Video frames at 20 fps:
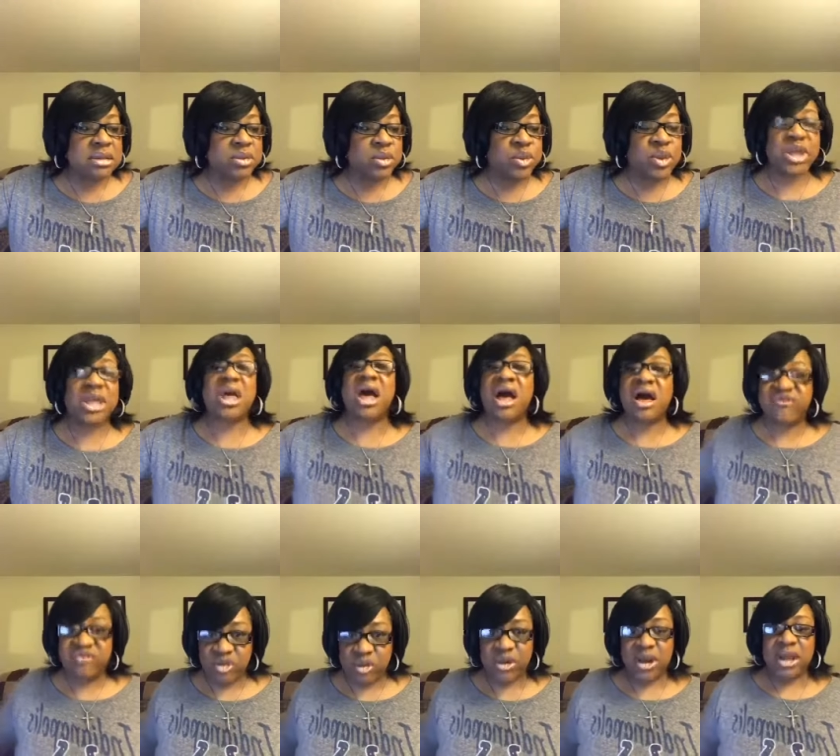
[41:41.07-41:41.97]

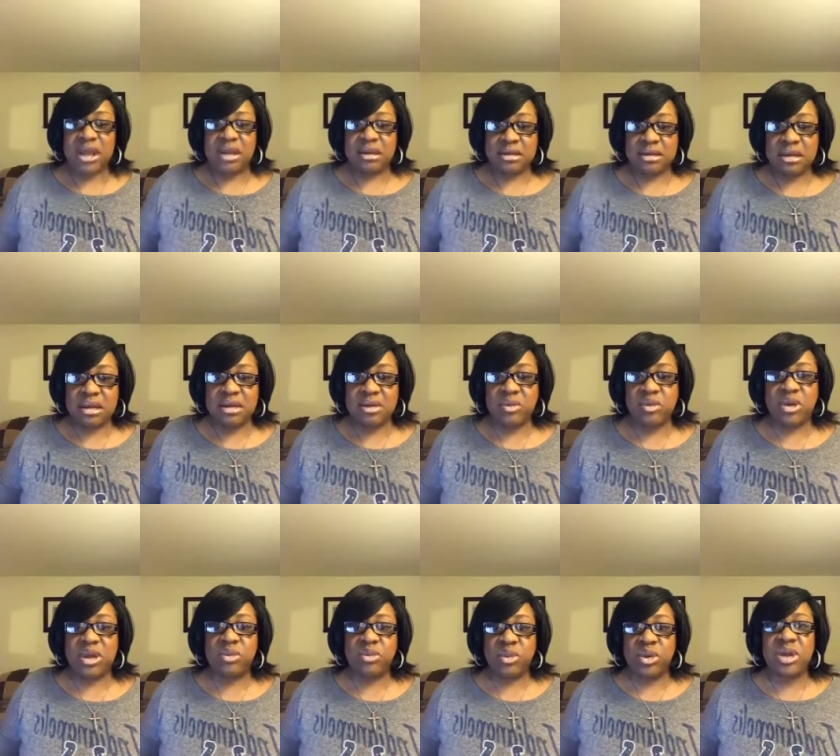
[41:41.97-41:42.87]
recovery.
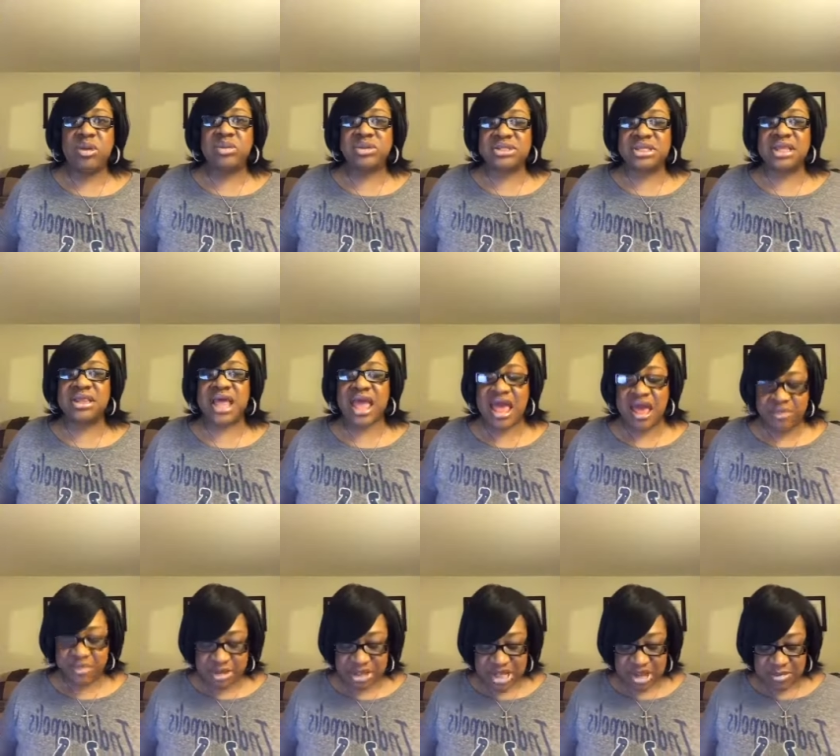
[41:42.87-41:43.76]
When we was in the
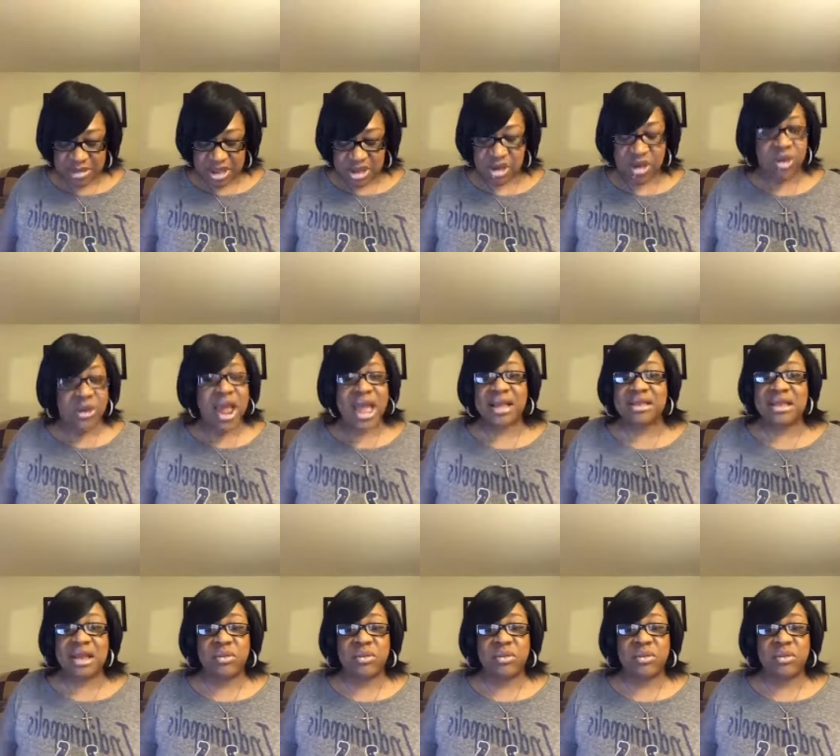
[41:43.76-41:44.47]
epidemic of crack,